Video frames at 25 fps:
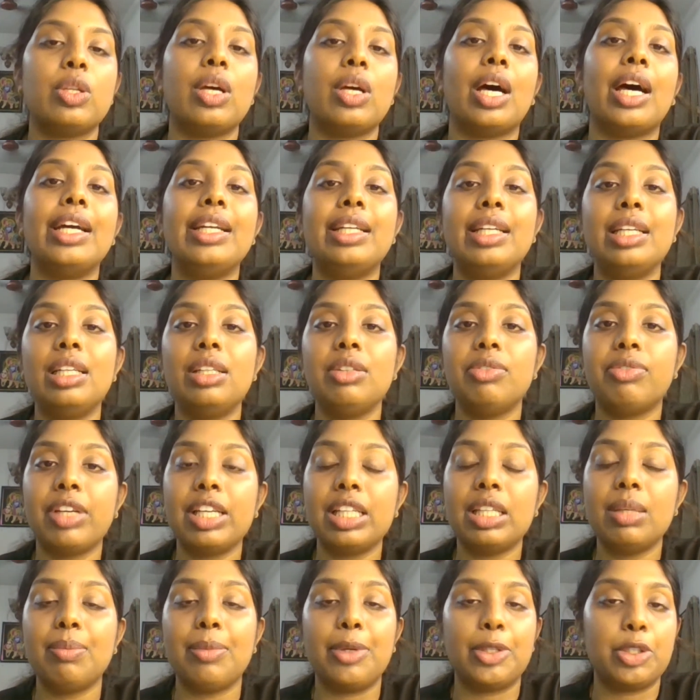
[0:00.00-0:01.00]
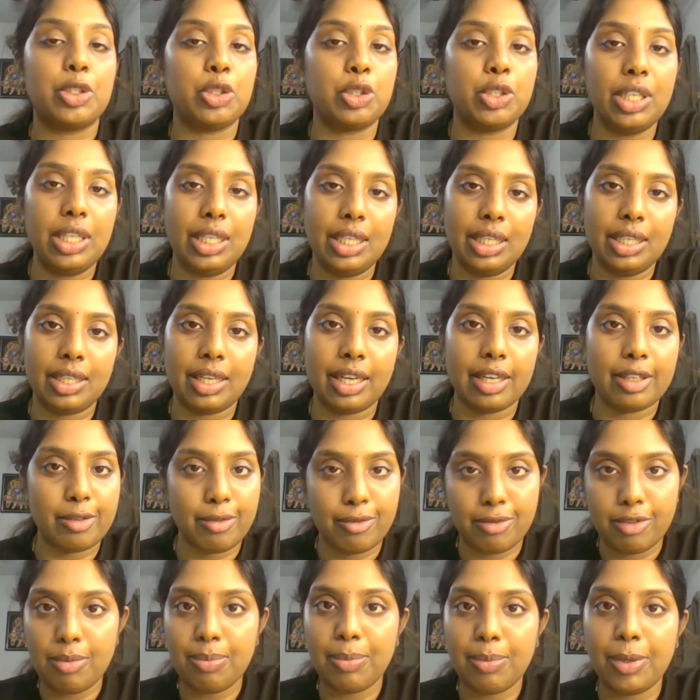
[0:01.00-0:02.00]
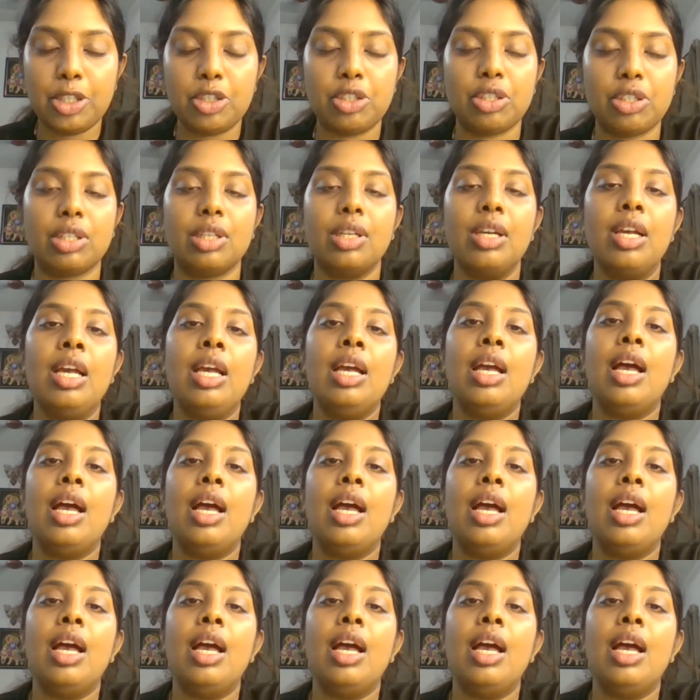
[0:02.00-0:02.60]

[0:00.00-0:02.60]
should identify the maturity index of the patient.